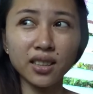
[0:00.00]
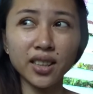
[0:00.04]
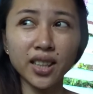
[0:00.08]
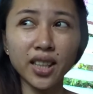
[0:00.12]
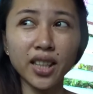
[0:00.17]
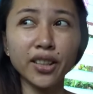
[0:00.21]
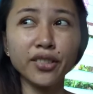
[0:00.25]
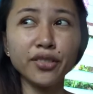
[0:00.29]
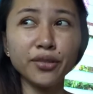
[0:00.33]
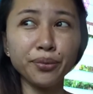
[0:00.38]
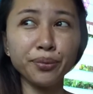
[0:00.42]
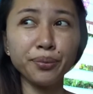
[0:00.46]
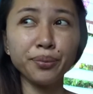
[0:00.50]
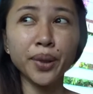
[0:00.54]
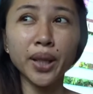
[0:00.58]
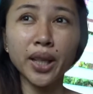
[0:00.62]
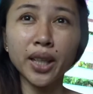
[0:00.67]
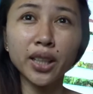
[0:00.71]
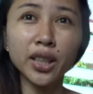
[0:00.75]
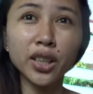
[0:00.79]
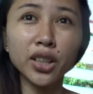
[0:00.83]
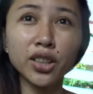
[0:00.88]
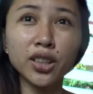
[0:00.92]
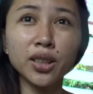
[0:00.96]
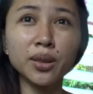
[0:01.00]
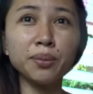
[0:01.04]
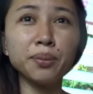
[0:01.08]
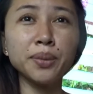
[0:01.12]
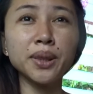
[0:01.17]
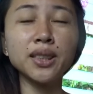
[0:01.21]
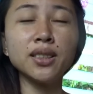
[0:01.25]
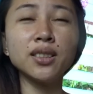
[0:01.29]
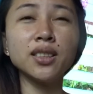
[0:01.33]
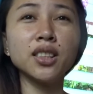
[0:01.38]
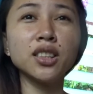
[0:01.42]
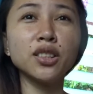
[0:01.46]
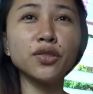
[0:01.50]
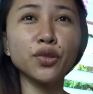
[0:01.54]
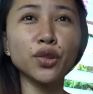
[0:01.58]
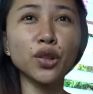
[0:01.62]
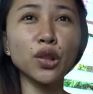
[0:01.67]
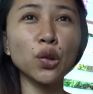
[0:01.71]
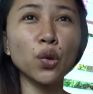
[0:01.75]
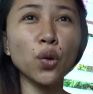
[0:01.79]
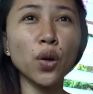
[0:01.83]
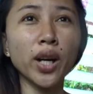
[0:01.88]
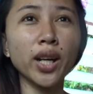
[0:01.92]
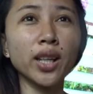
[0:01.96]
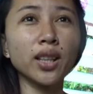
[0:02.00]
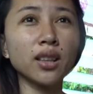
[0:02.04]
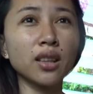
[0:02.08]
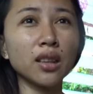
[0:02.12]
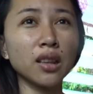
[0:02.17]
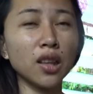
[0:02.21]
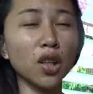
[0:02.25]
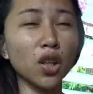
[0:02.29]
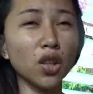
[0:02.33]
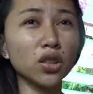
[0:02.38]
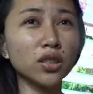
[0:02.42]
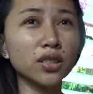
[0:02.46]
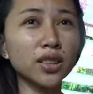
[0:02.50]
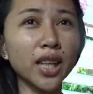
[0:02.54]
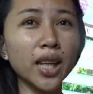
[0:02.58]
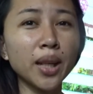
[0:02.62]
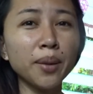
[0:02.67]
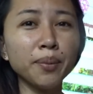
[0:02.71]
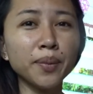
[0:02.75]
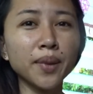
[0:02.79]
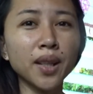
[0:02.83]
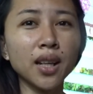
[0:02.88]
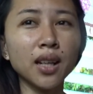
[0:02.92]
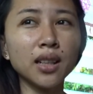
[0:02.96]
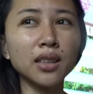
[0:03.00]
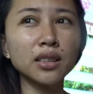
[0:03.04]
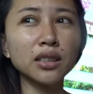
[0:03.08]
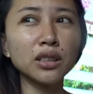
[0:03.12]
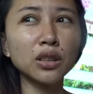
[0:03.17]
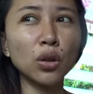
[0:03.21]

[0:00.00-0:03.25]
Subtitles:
They have been on the business for quite long time na.